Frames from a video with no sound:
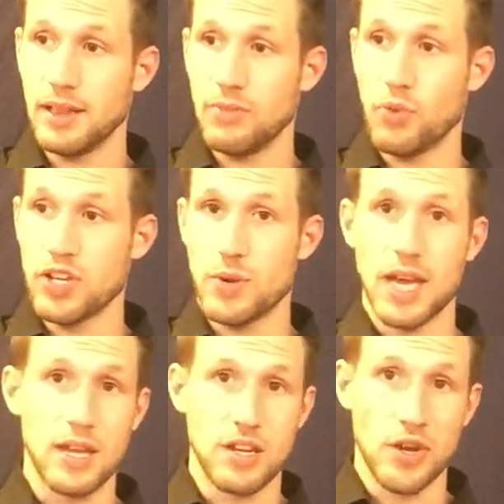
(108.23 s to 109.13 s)
when you
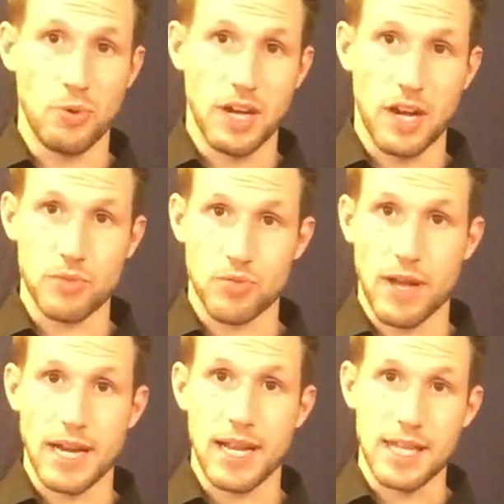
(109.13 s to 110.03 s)
hit a note, it comes
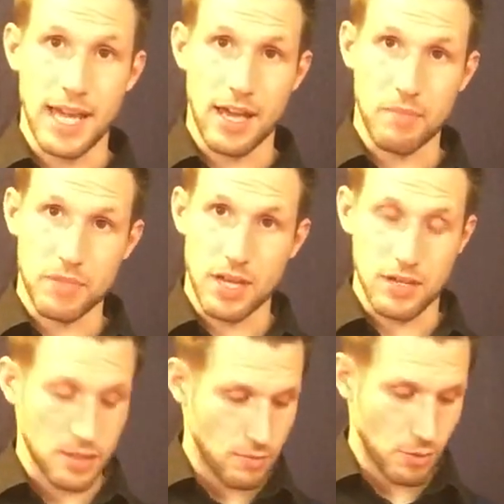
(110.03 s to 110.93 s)
right out of the amp, not
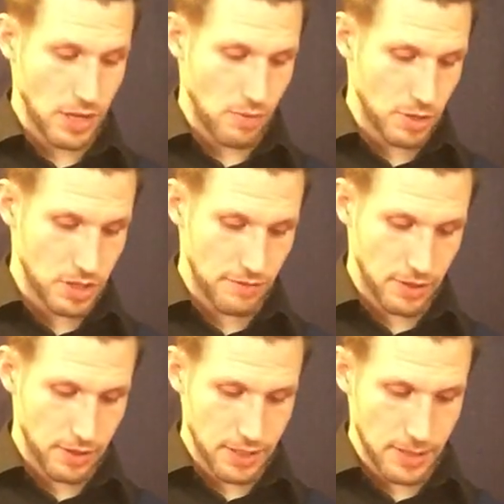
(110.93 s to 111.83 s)
without much
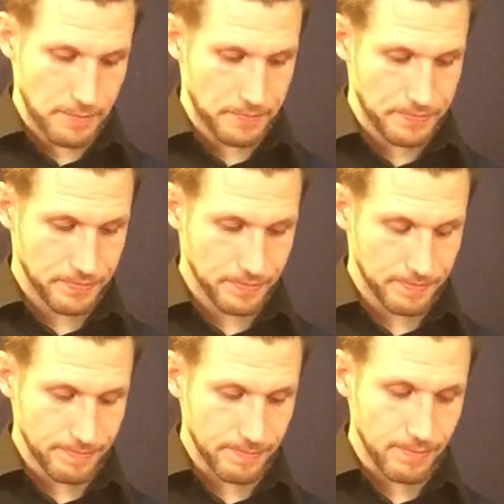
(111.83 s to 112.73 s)
difficulty.
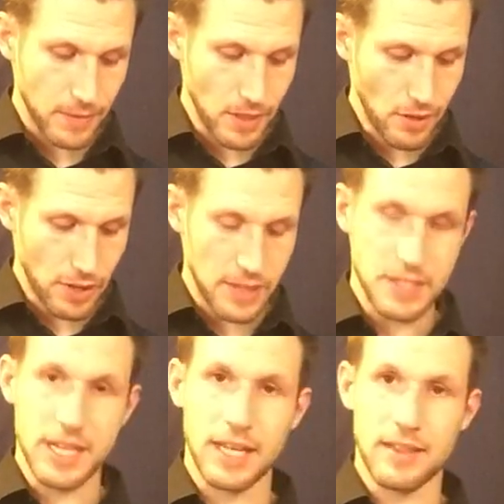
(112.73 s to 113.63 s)
Okay, the
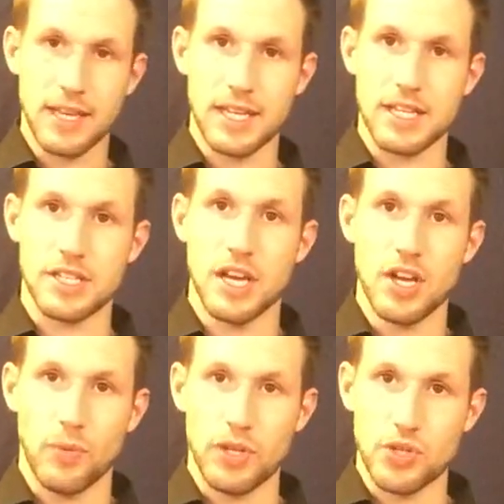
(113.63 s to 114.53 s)
second thing is
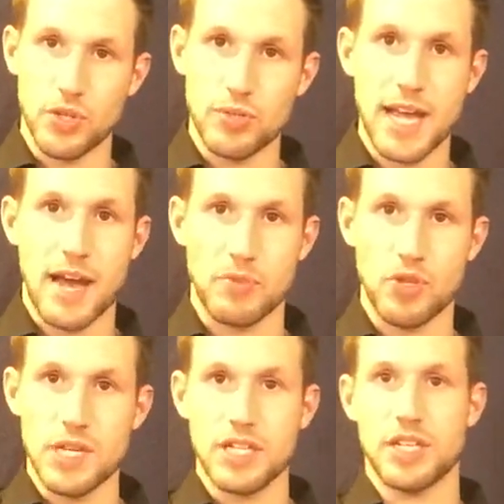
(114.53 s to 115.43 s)
when you do tap,
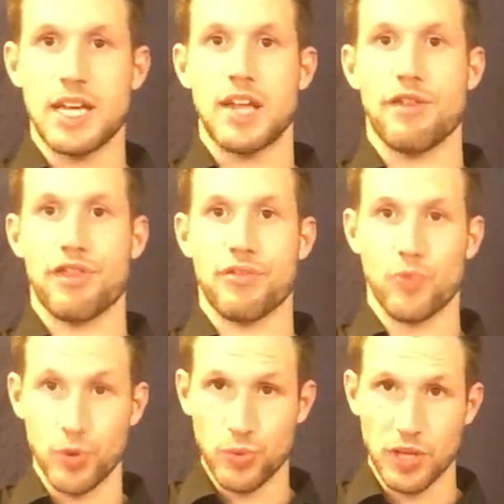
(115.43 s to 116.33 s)
you need to hit
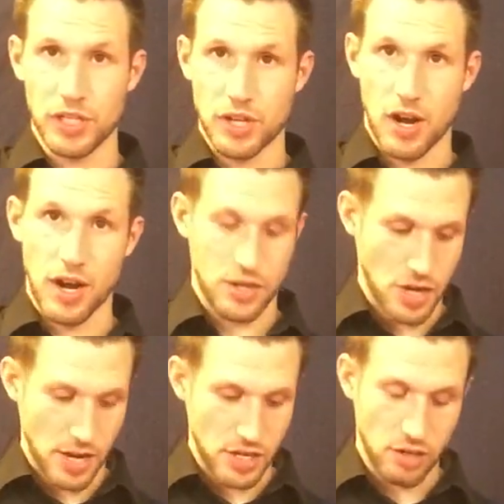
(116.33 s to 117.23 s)
through the guitar.
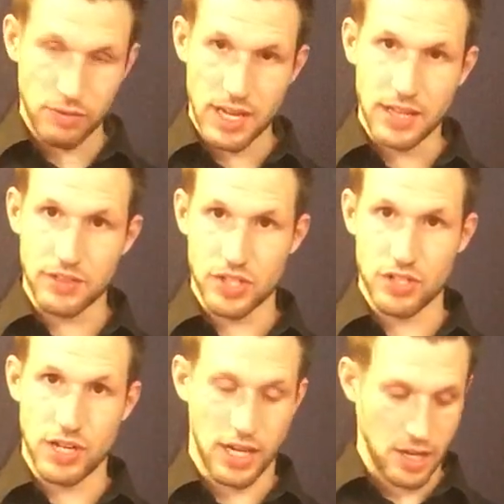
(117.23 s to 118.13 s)
You don't hit the
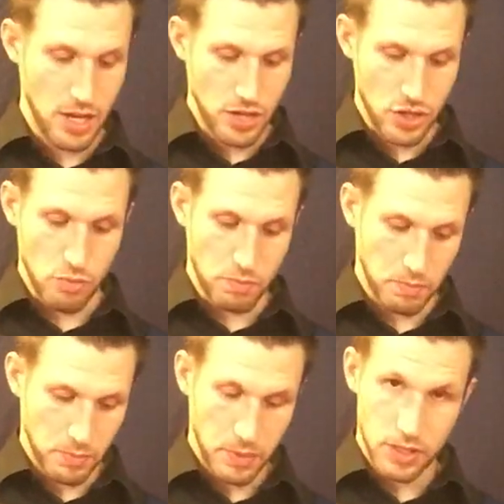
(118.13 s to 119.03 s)
string, you
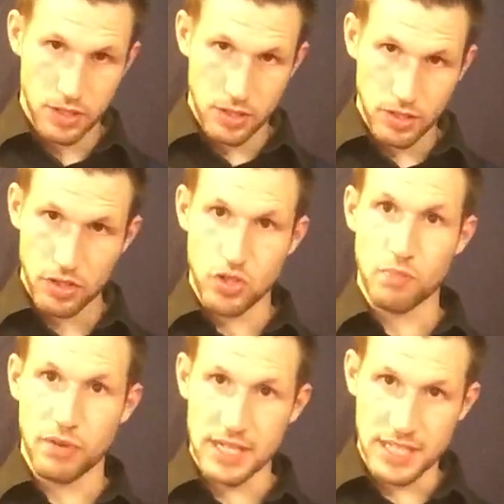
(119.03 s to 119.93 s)

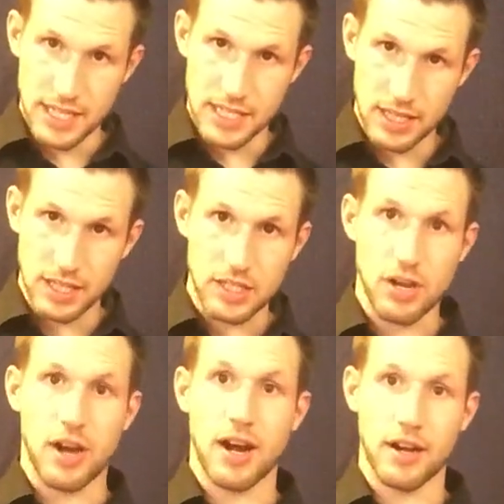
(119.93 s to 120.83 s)
press into the
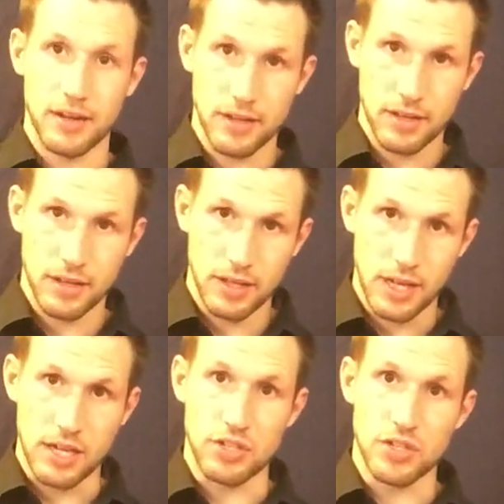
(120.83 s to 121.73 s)
guitar.
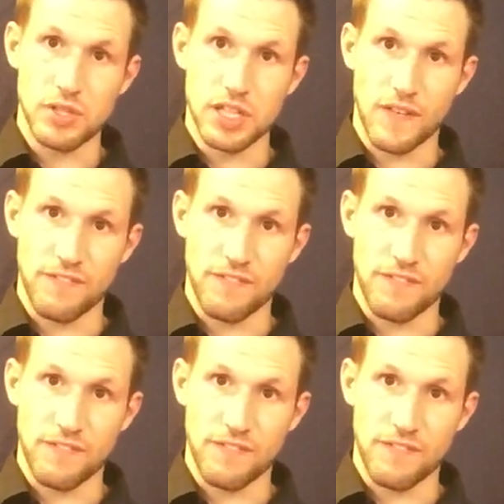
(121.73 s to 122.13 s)
And you're using your